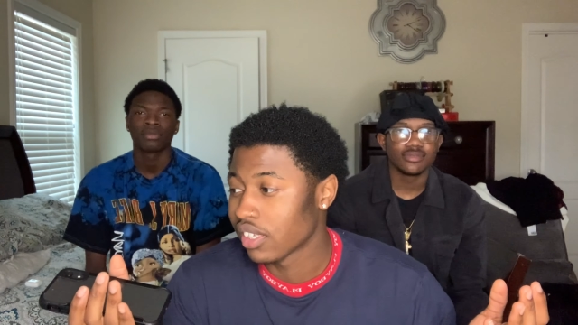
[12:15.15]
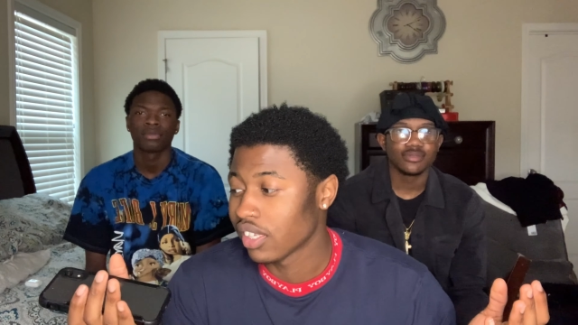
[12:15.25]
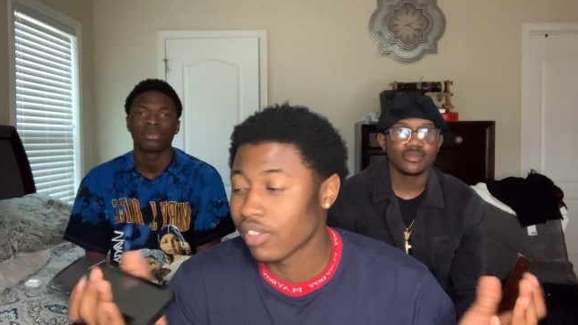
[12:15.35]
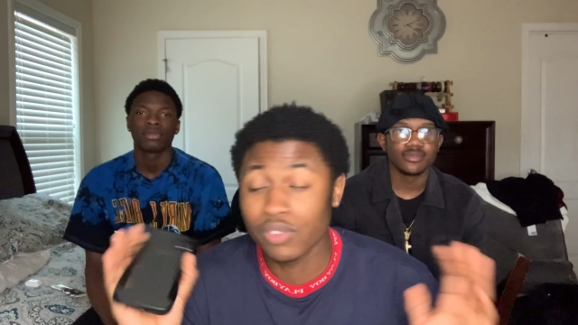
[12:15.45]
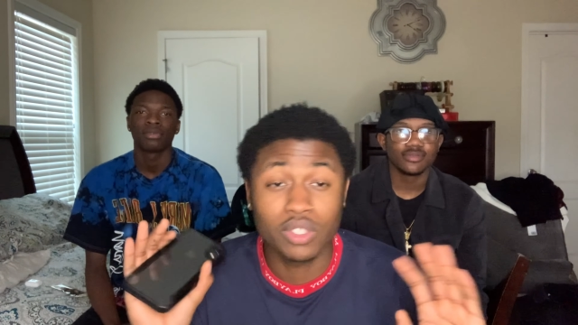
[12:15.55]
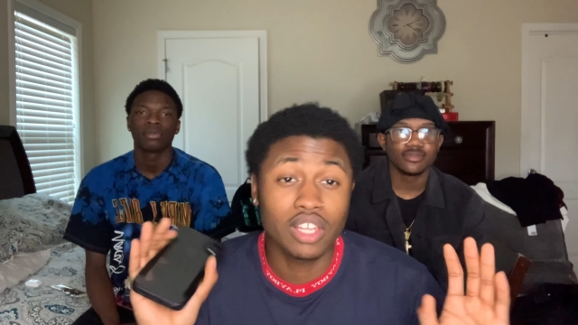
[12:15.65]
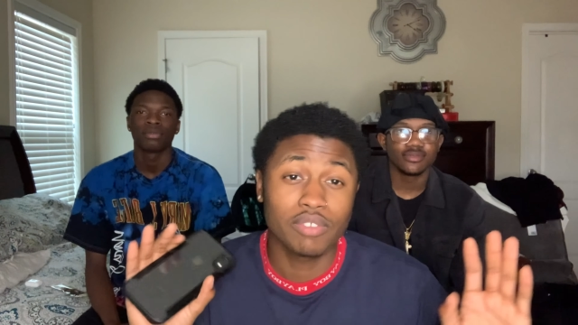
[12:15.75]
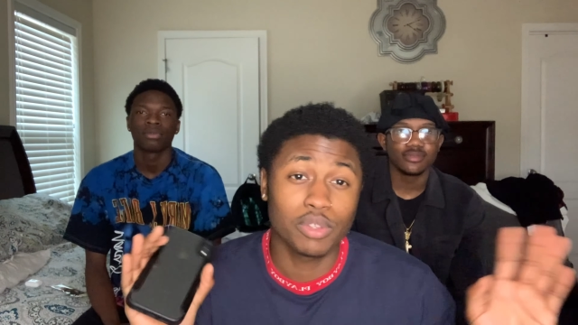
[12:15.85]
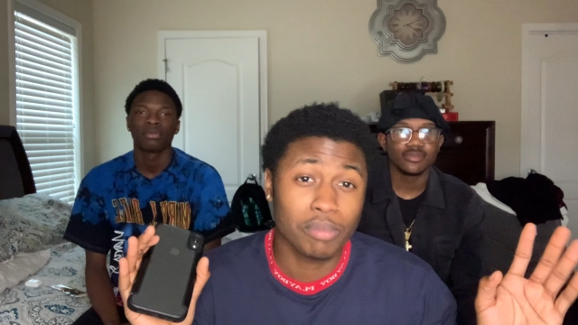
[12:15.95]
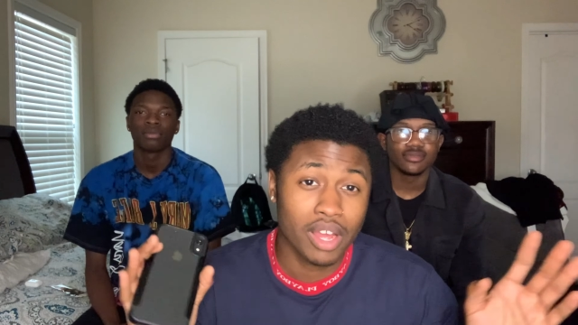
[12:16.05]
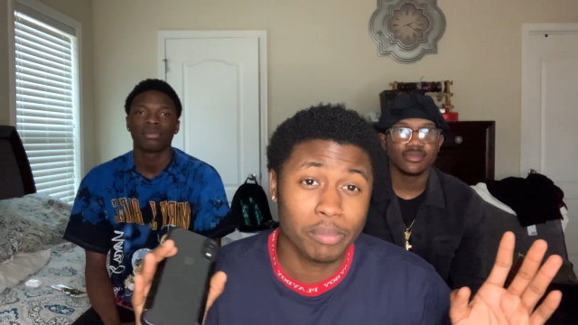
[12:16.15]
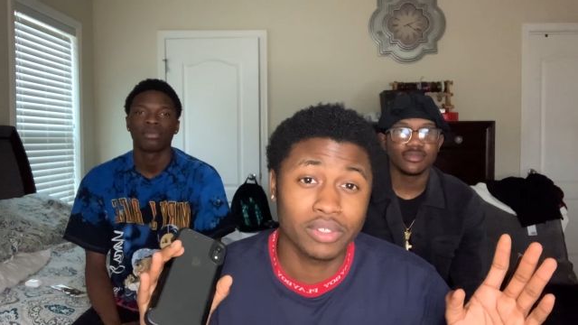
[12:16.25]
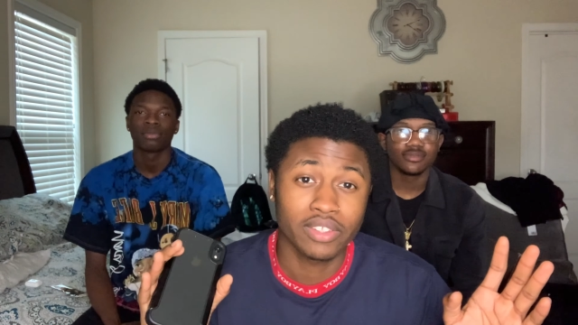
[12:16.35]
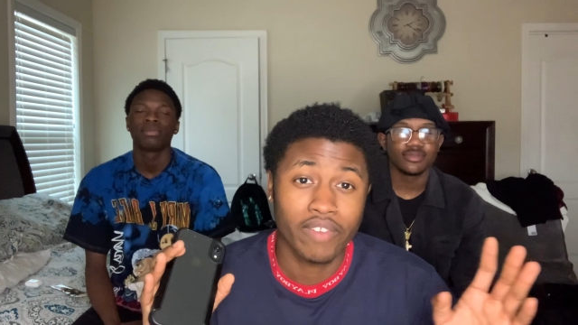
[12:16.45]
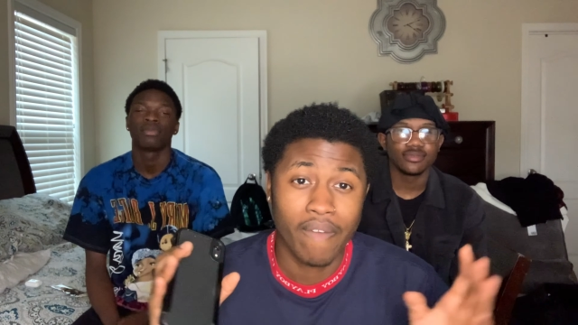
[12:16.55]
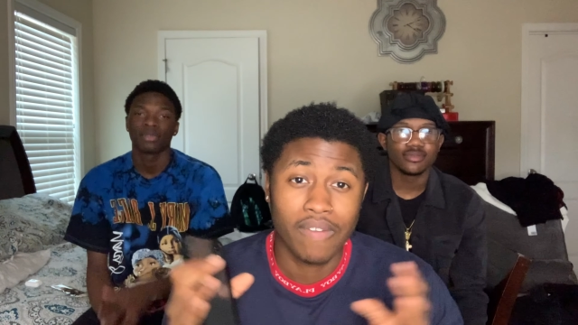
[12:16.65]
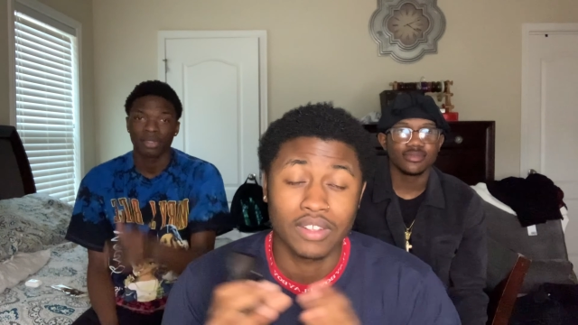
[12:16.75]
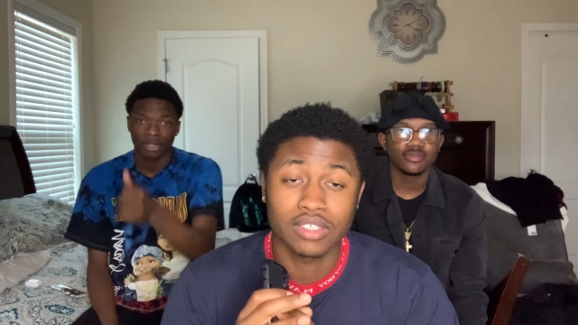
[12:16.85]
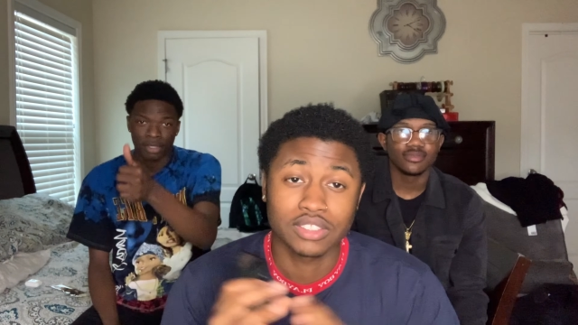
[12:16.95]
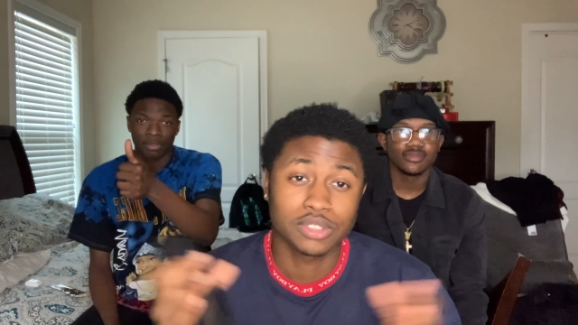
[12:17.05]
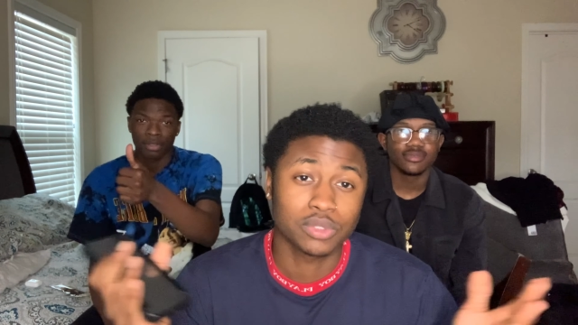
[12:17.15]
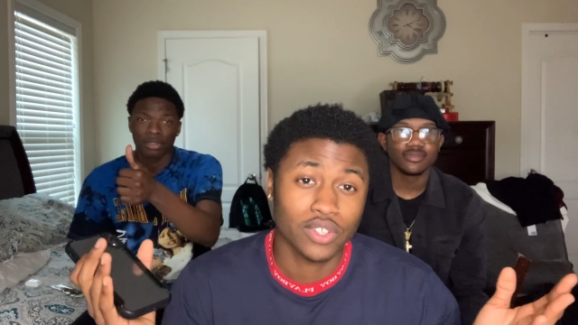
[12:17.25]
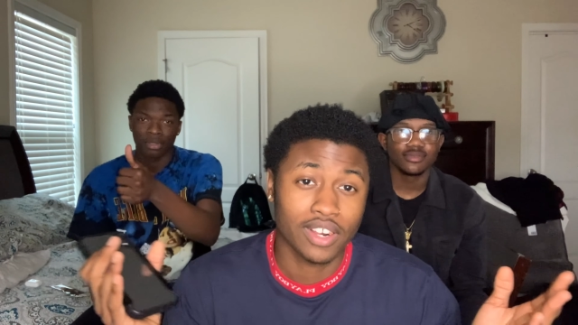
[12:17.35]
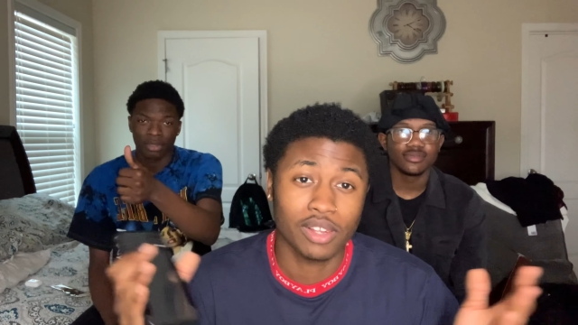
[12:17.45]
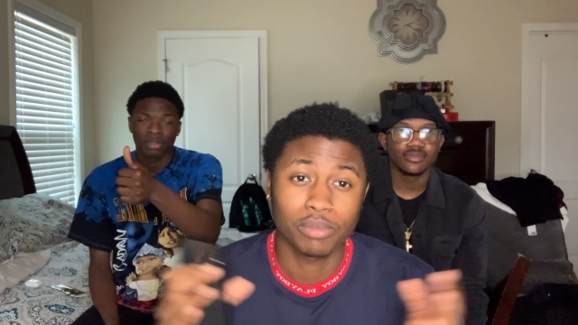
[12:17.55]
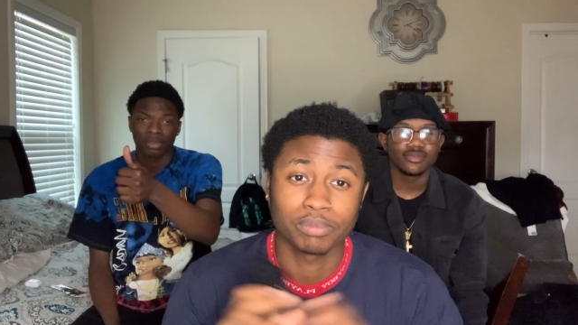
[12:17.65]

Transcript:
Speaker 1: if you love your mama, subscribe.